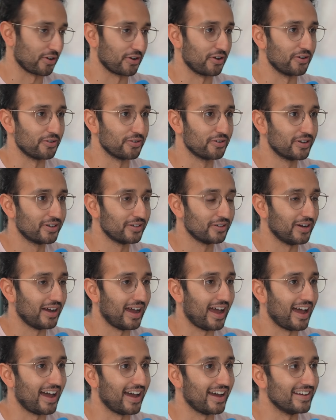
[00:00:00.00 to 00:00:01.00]
ago,
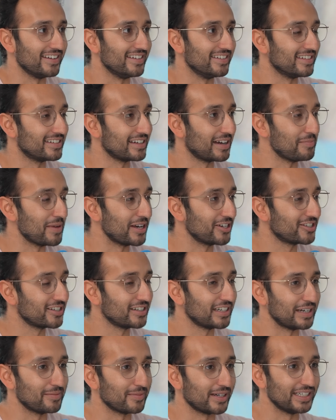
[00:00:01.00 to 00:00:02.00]
and I
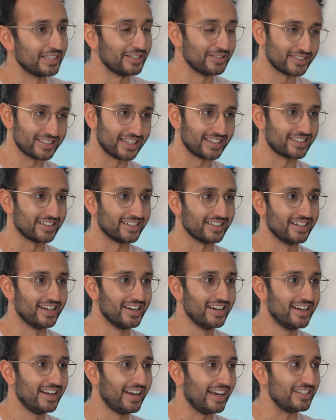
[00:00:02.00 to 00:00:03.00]
mentioned it in my newsletter.
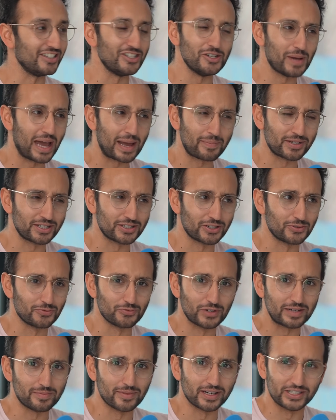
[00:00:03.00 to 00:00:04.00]
And you happened to
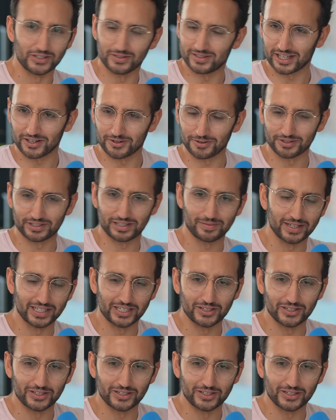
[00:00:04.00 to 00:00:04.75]
read my newsletter or see my